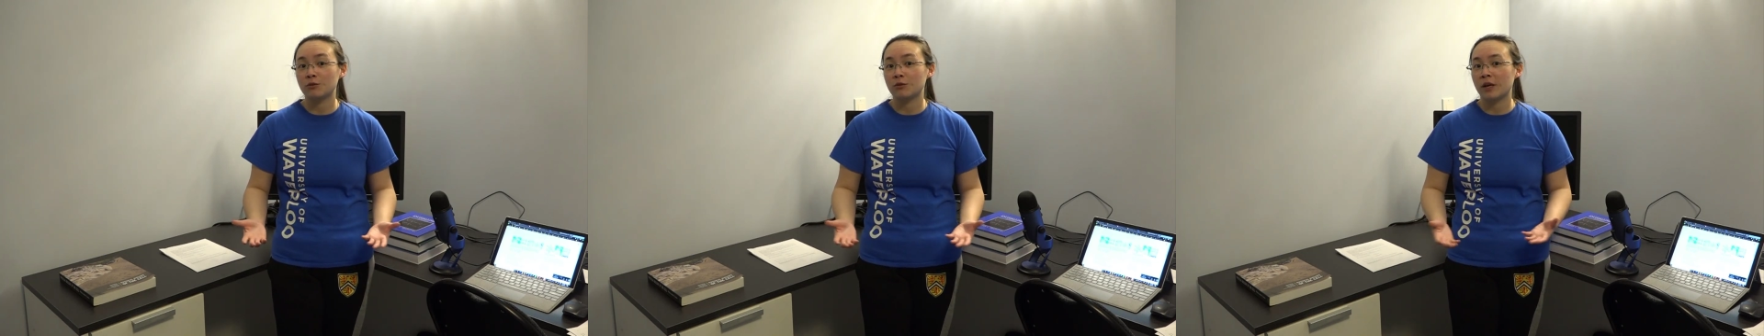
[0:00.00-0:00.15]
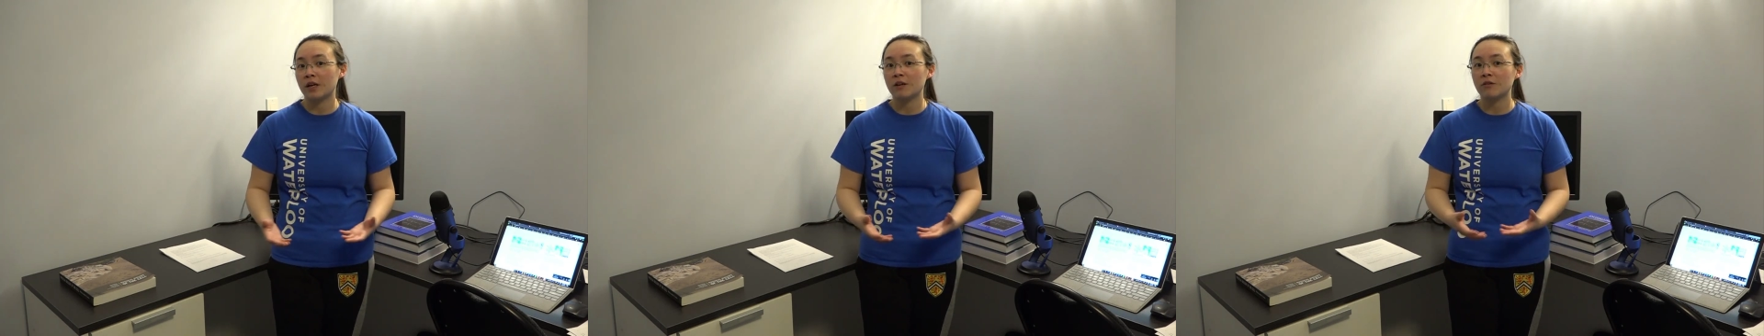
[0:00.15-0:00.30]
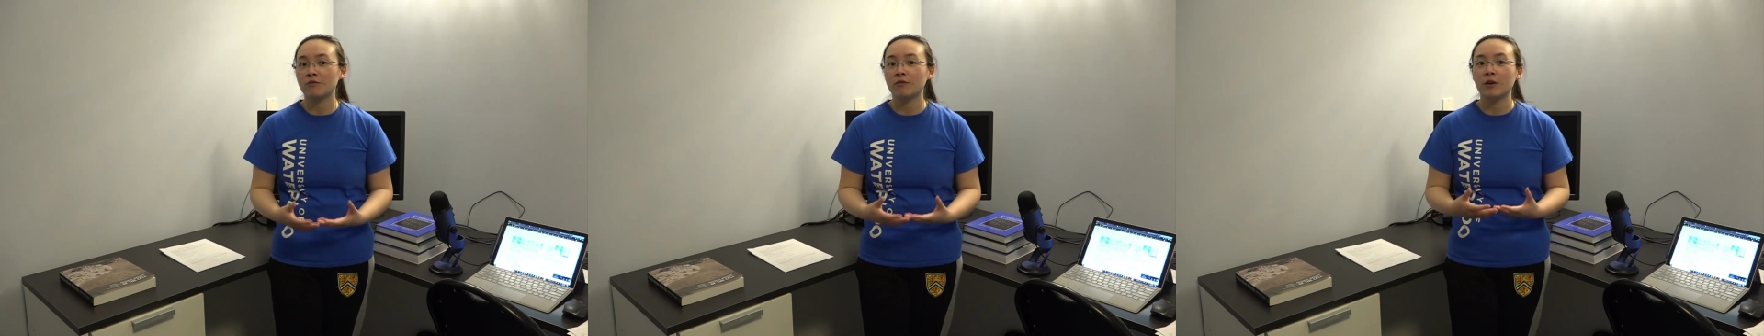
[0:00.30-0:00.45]

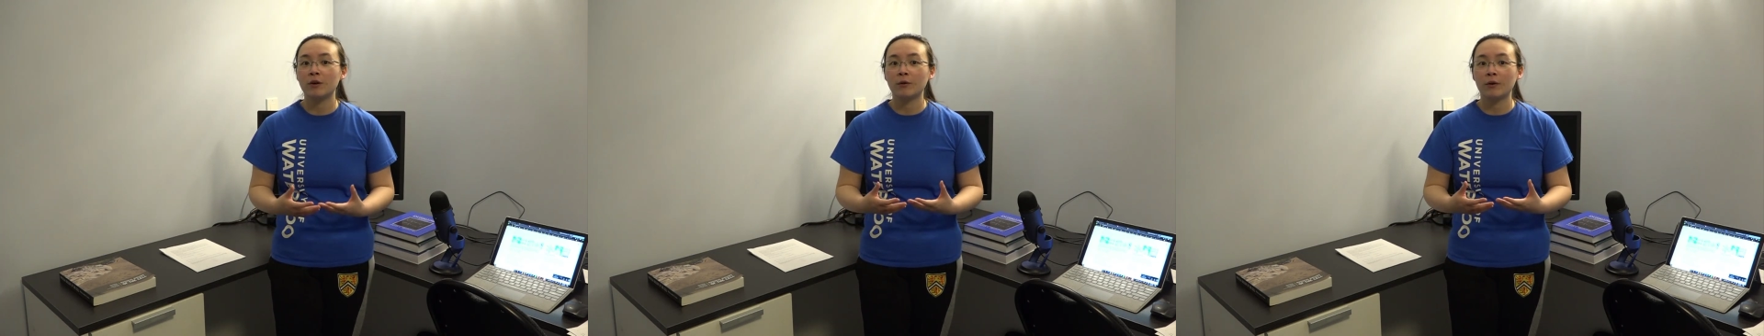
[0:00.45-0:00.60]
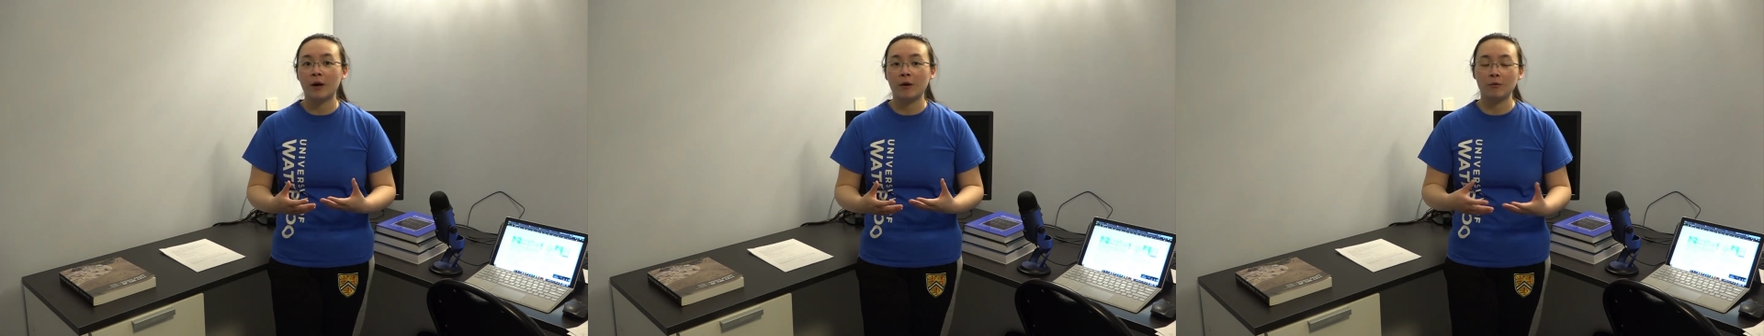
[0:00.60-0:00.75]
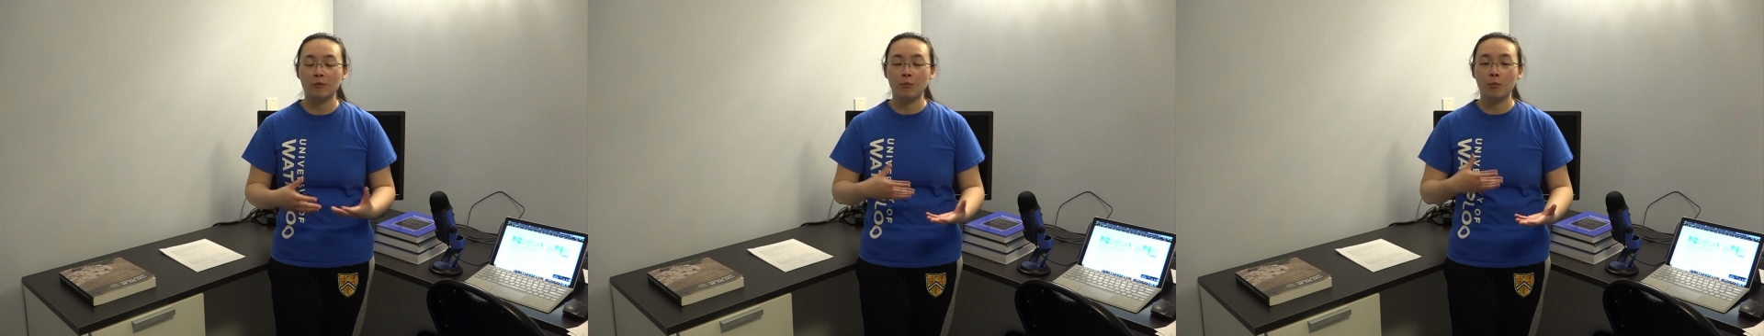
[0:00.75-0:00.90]
trying to figure
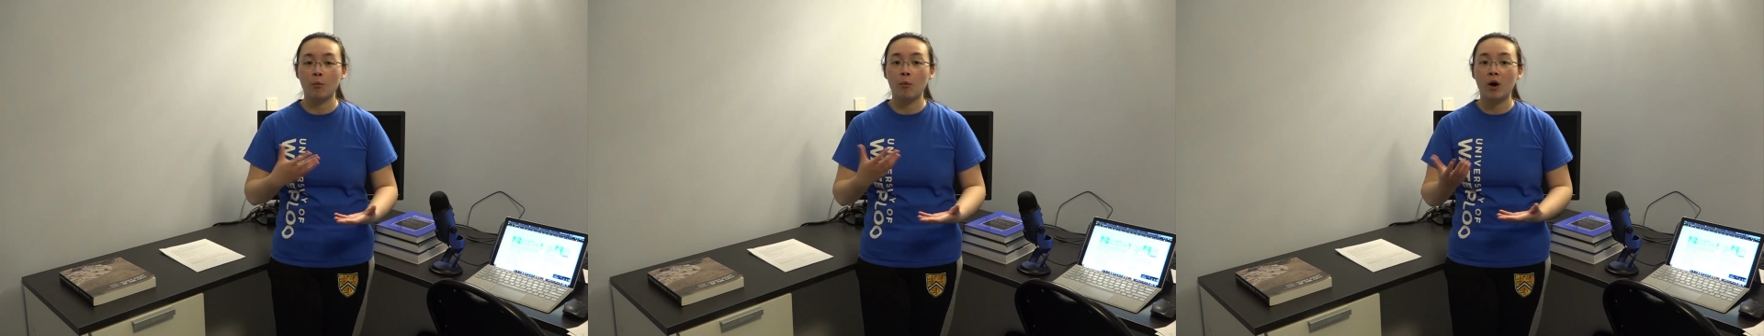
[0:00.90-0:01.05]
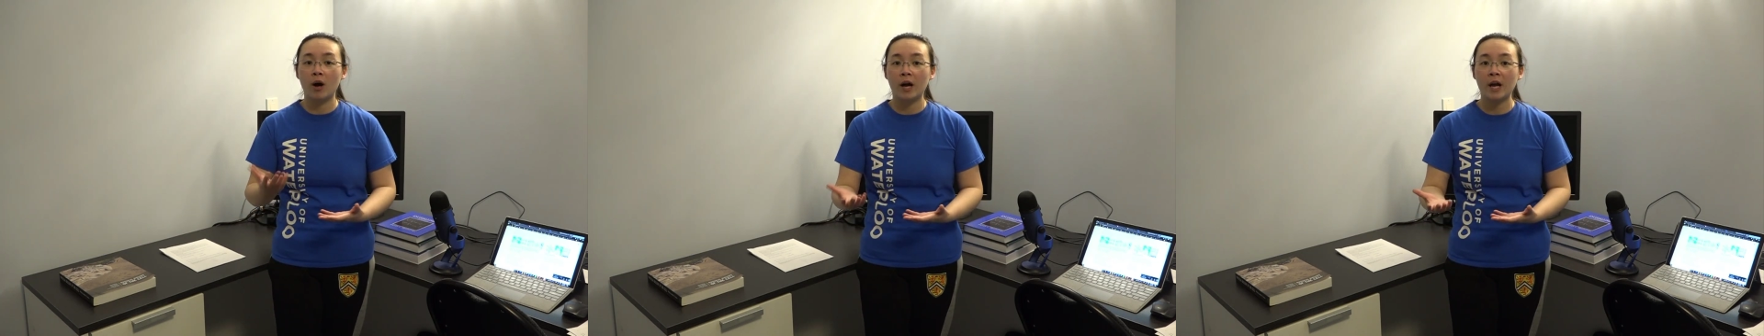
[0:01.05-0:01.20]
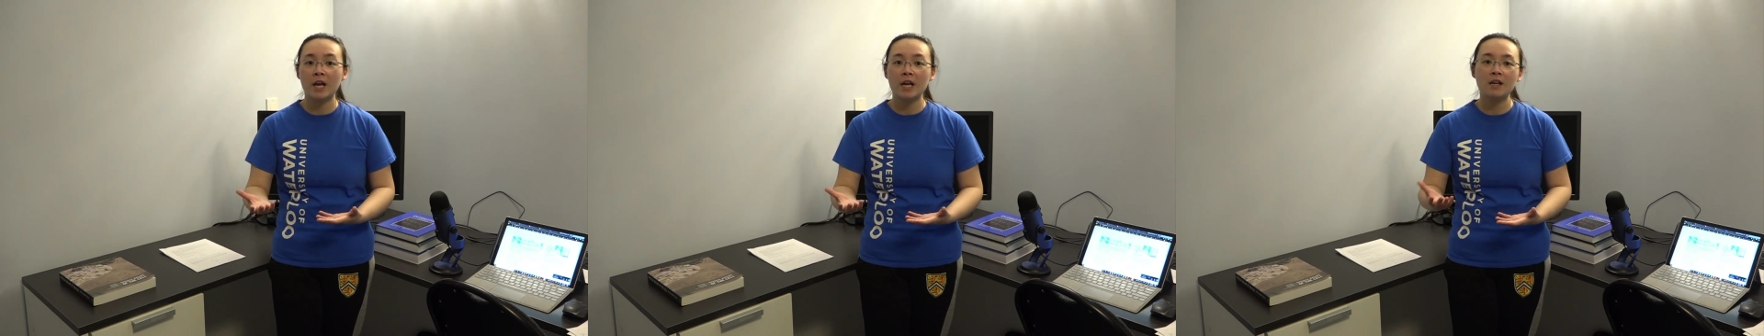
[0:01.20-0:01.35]
out
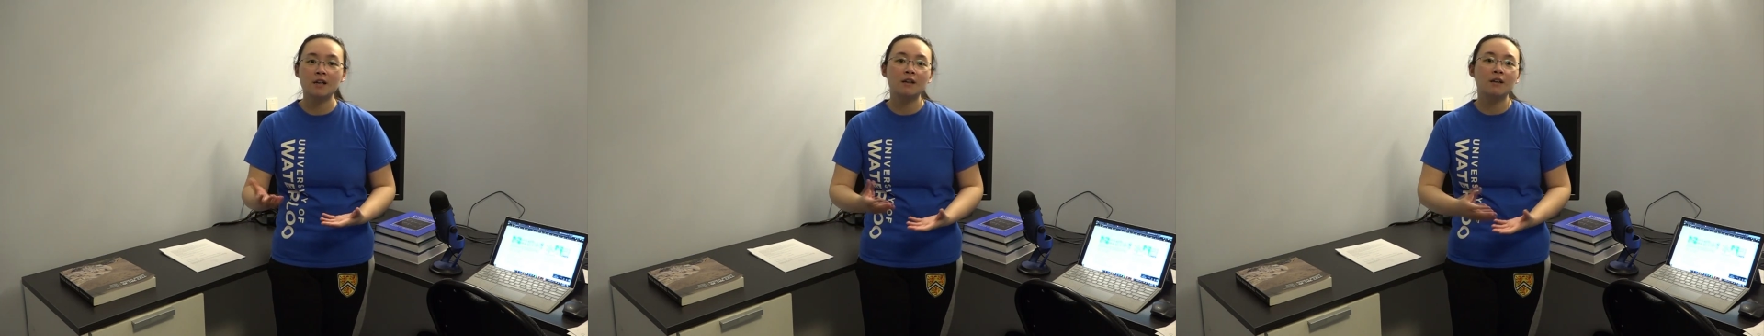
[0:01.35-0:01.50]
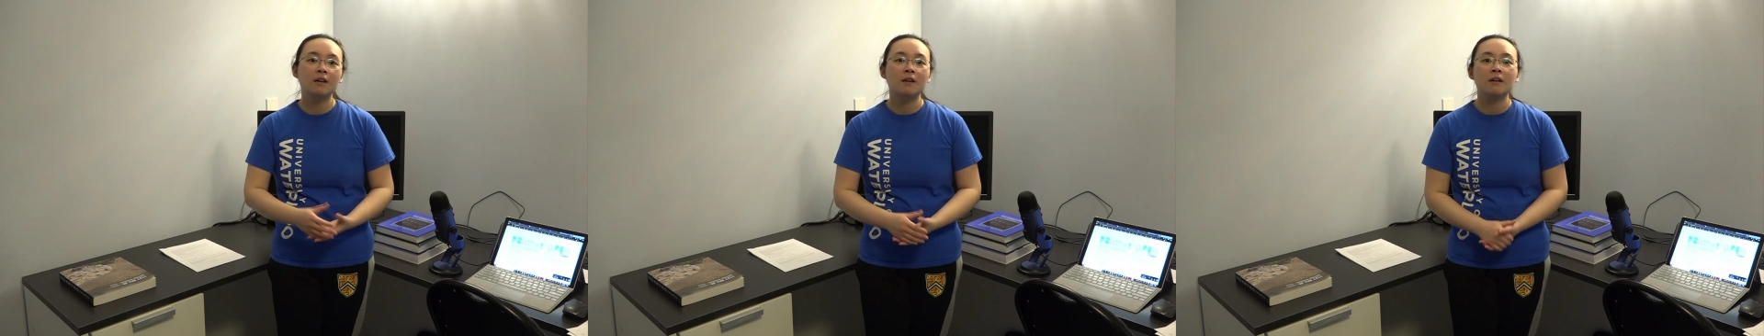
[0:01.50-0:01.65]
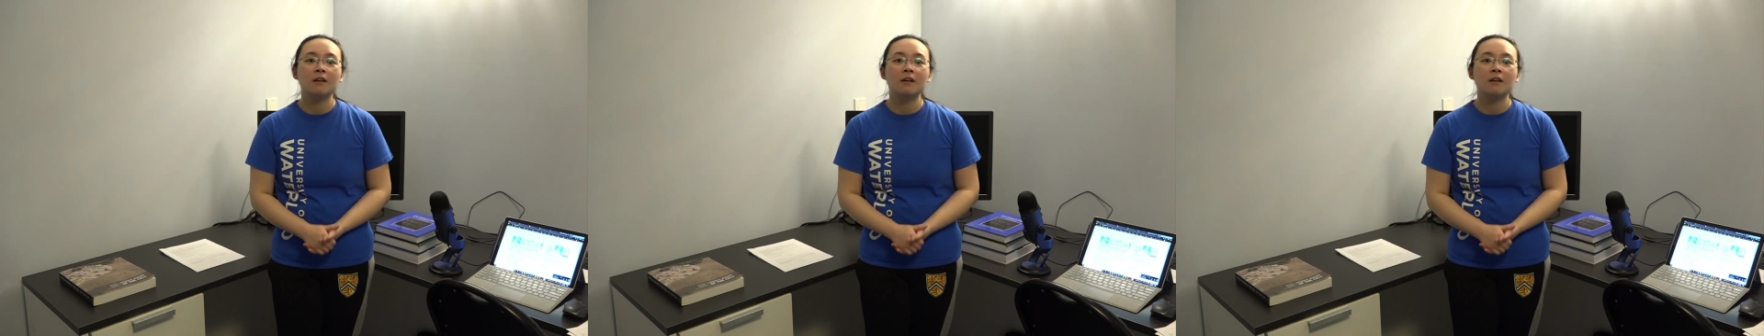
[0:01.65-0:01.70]
why